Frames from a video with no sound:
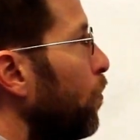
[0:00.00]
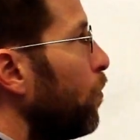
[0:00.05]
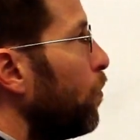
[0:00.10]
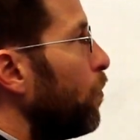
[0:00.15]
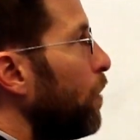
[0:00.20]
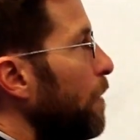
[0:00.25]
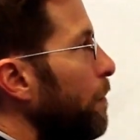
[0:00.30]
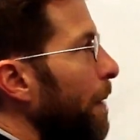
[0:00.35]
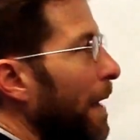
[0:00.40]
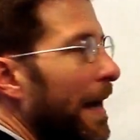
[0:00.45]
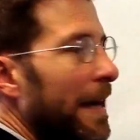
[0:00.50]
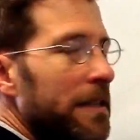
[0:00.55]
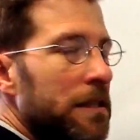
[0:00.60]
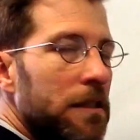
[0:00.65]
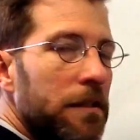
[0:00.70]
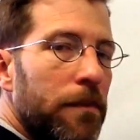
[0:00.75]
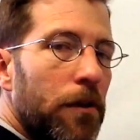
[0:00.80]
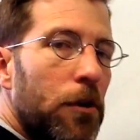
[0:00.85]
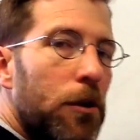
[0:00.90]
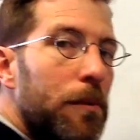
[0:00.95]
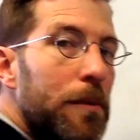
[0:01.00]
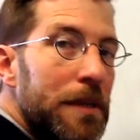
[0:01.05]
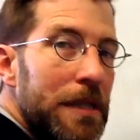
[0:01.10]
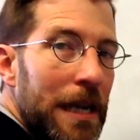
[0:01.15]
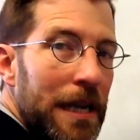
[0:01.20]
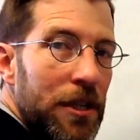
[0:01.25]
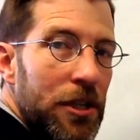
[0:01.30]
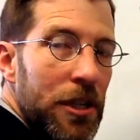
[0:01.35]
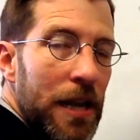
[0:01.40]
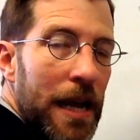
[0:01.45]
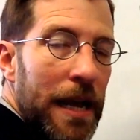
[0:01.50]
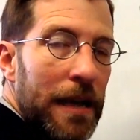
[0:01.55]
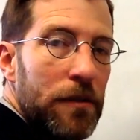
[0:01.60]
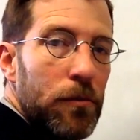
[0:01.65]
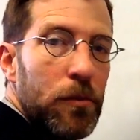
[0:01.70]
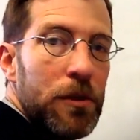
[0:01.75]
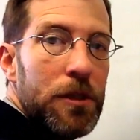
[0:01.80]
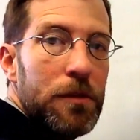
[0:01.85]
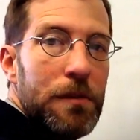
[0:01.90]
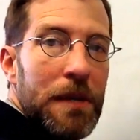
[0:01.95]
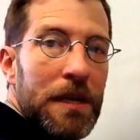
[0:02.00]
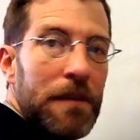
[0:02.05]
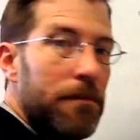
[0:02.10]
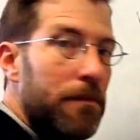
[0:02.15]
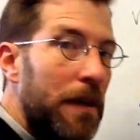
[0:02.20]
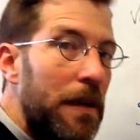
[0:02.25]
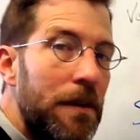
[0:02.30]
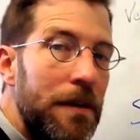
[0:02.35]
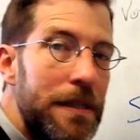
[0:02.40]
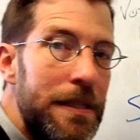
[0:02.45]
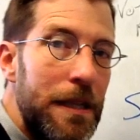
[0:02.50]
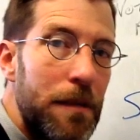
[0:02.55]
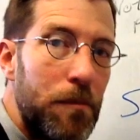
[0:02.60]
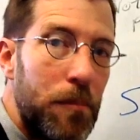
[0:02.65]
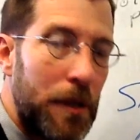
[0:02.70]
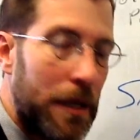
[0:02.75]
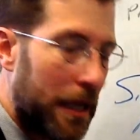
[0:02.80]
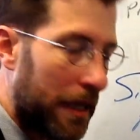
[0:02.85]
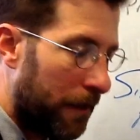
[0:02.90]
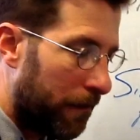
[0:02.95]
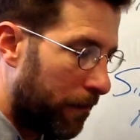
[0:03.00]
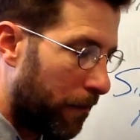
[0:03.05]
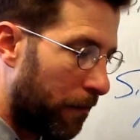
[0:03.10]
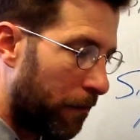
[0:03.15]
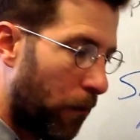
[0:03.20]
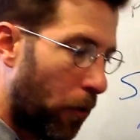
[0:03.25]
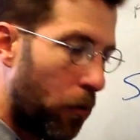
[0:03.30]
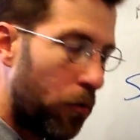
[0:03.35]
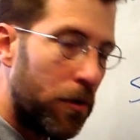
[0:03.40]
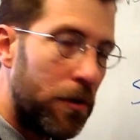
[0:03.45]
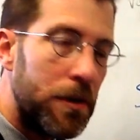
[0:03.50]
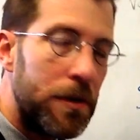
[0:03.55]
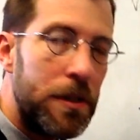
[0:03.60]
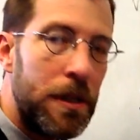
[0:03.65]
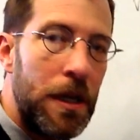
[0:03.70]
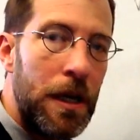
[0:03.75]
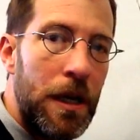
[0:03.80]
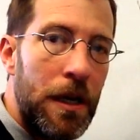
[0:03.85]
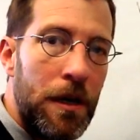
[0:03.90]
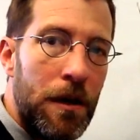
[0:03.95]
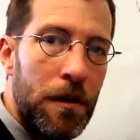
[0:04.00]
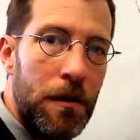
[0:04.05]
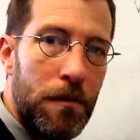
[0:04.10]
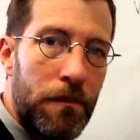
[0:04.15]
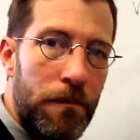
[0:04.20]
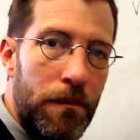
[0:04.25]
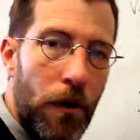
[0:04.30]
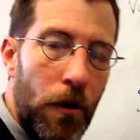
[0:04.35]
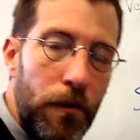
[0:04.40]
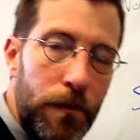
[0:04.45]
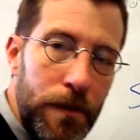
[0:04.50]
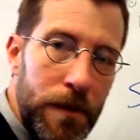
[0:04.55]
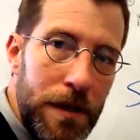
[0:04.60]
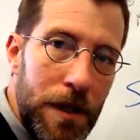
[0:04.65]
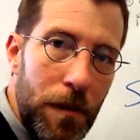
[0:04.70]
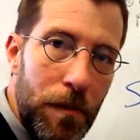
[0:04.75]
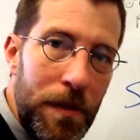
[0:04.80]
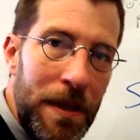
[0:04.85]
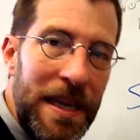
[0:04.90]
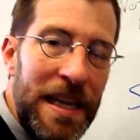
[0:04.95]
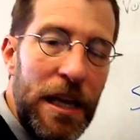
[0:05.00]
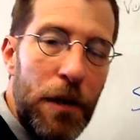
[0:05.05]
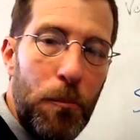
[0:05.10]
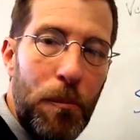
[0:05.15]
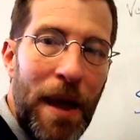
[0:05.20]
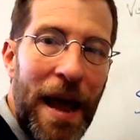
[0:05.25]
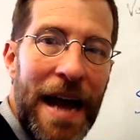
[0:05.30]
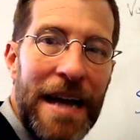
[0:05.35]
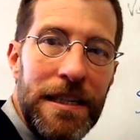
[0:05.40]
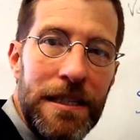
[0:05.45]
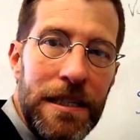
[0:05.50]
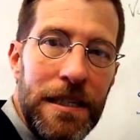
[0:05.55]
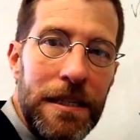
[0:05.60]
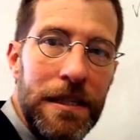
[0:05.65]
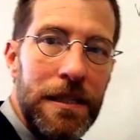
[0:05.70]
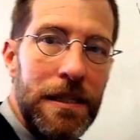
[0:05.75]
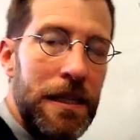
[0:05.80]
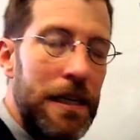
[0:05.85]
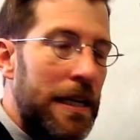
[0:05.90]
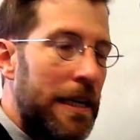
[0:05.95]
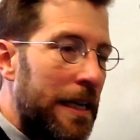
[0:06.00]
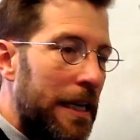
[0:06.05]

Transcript: We passed the Voter Protection Act, which meant very simply, if the voters vote for something, it passes,